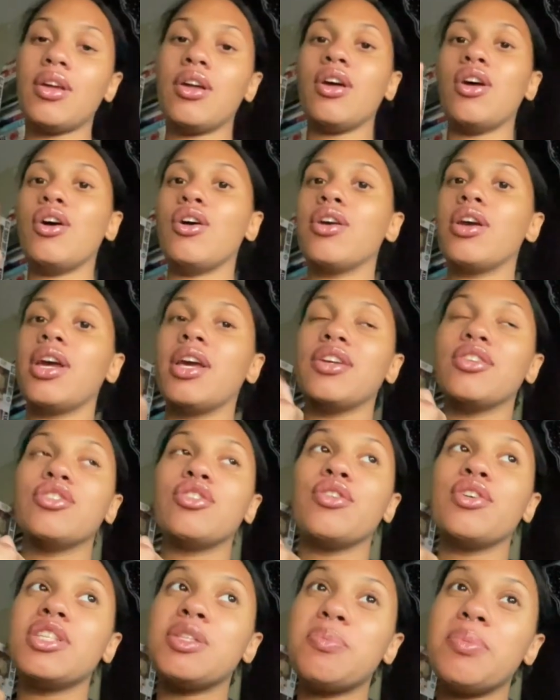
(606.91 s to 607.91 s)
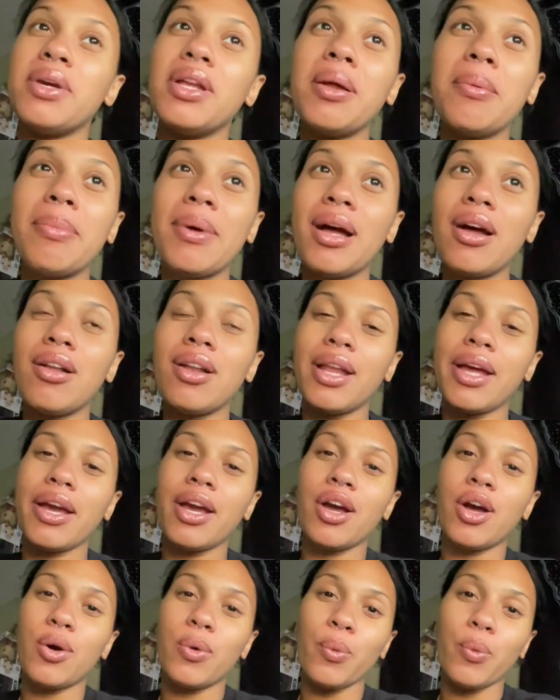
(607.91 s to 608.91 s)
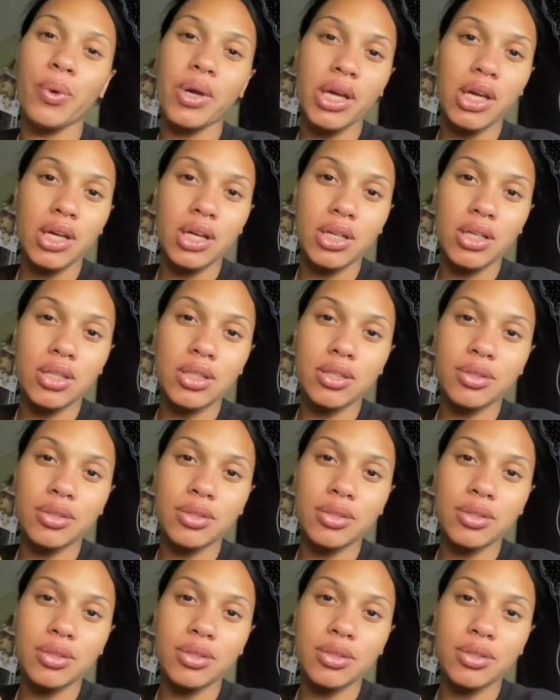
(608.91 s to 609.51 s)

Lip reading: Okay, so it's been about like a week